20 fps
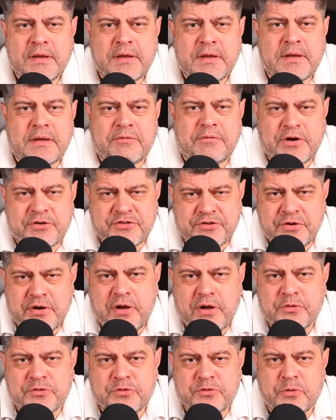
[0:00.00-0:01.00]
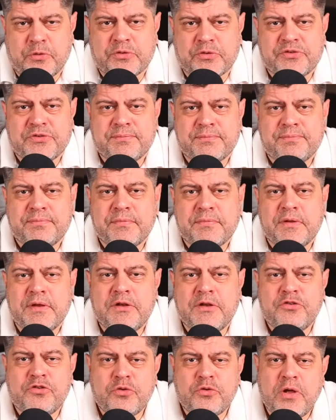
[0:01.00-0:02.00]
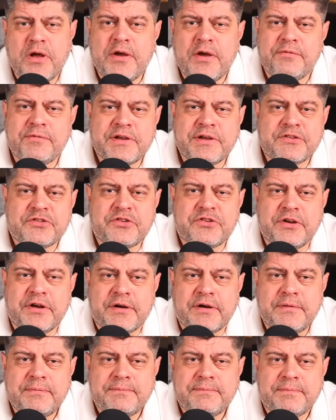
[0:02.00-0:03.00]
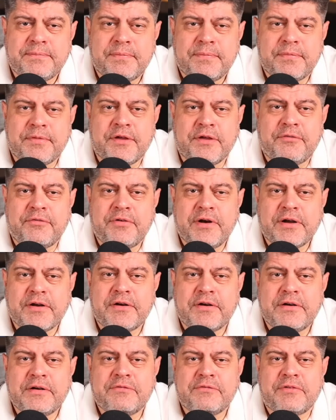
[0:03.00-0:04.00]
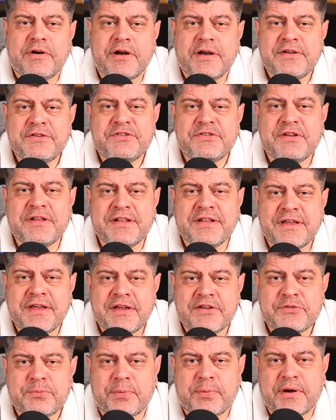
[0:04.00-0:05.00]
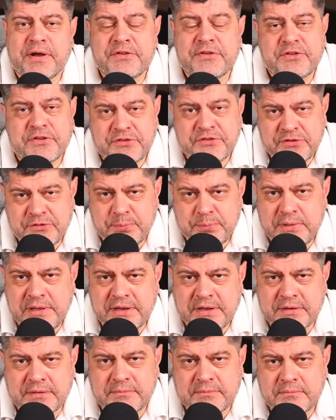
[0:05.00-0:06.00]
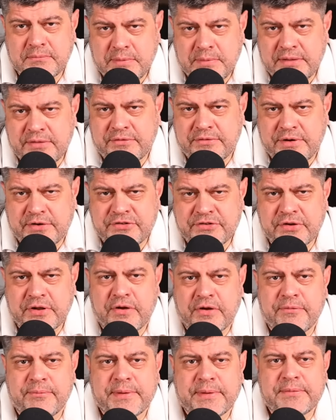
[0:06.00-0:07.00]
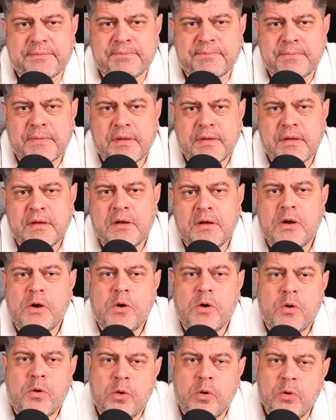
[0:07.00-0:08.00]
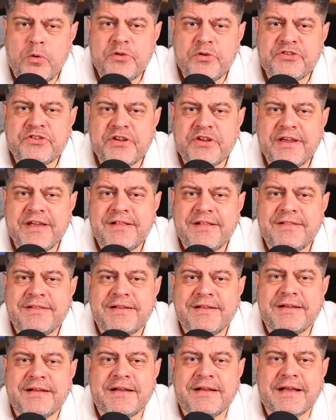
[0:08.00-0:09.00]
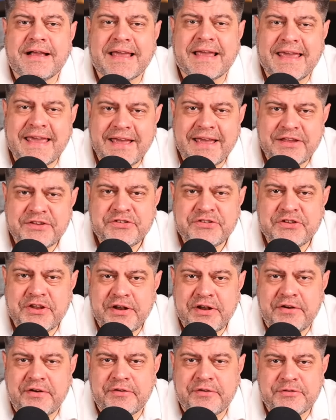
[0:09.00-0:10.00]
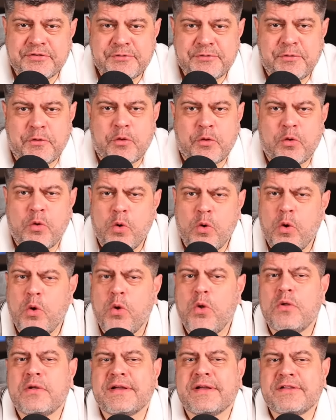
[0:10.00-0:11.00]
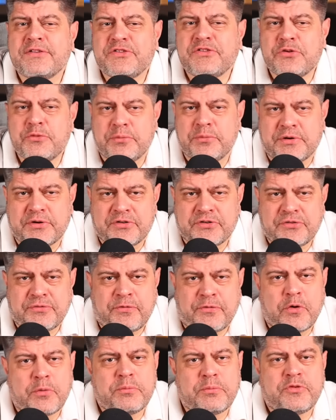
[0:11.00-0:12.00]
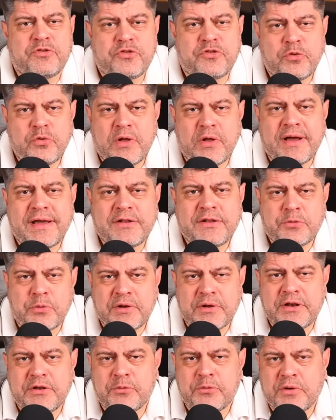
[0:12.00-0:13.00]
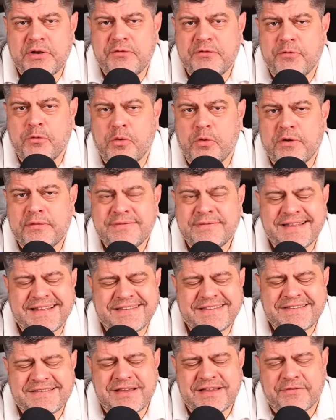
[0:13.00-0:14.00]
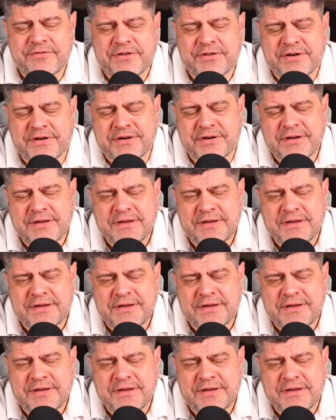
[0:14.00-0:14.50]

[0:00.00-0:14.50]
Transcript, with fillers: Russian households. In July of next year, the record rise in gas prices is planned by the Russian government. Wholesale gas tariffs for all consumers from July 2024, that's after